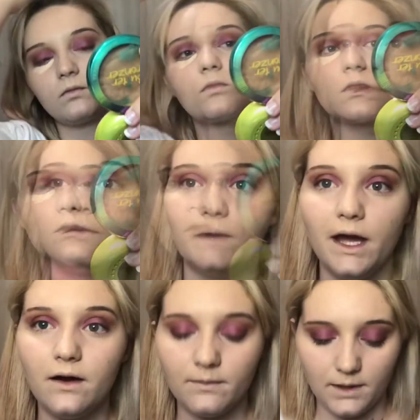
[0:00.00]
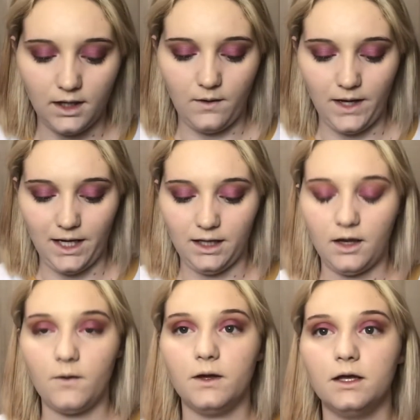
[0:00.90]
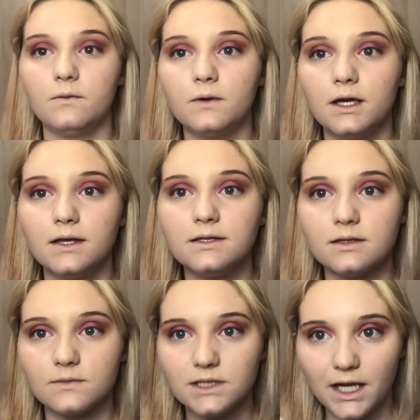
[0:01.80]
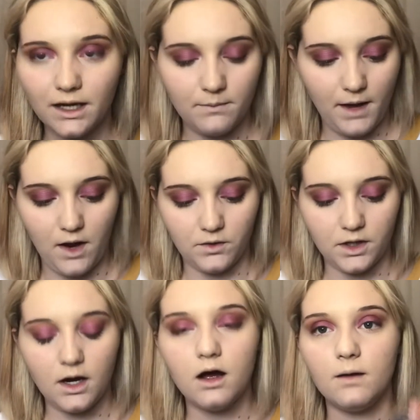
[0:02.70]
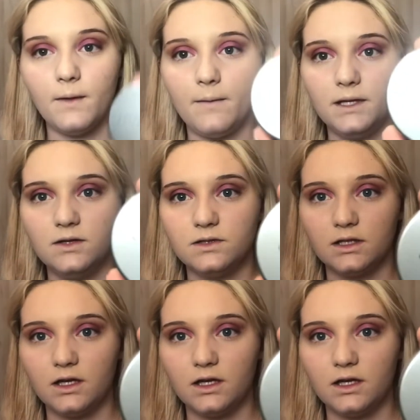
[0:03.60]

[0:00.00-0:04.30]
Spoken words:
So now I'm going to go ahead and go in with some setting powder. I'm going to use the